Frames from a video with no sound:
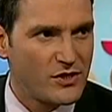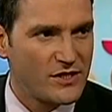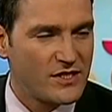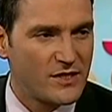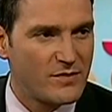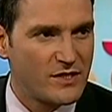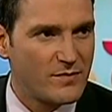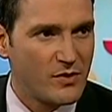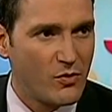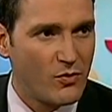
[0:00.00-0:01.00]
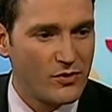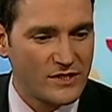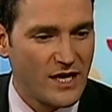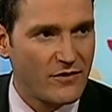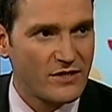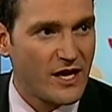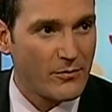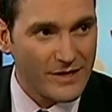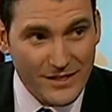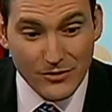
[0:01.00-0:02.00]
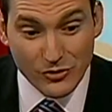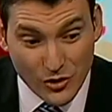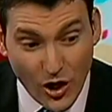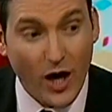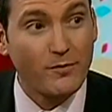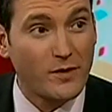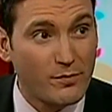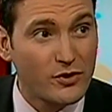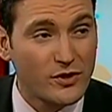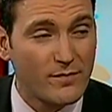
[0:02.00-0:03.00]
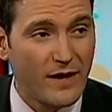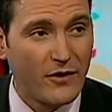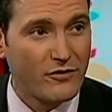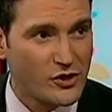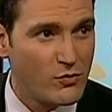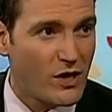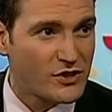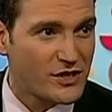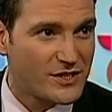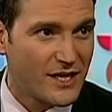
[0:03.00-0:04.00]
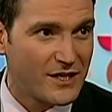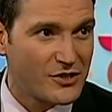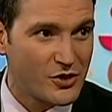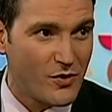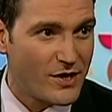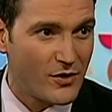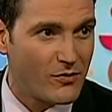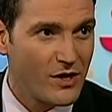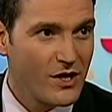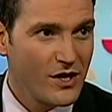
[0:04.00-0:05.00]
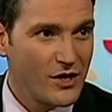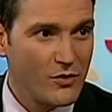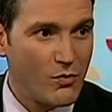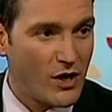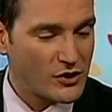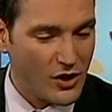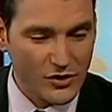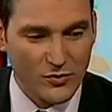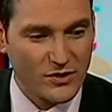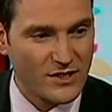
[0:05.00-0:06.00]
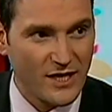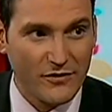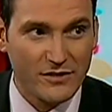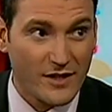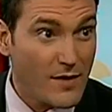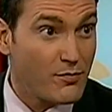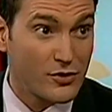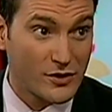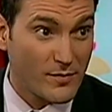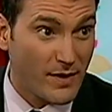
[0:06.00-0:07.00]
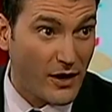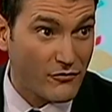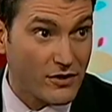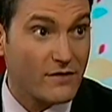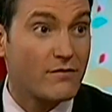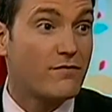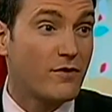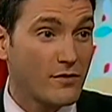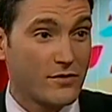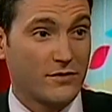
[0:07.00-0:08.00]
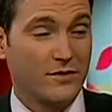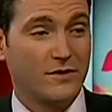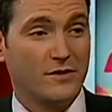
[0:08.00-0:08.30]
Why should the CBC hold the satirists accountable? Isn't their job to push the boundaries? You watch The Daily Show. I know you watch all sorts of satirists. They push the boundary even further.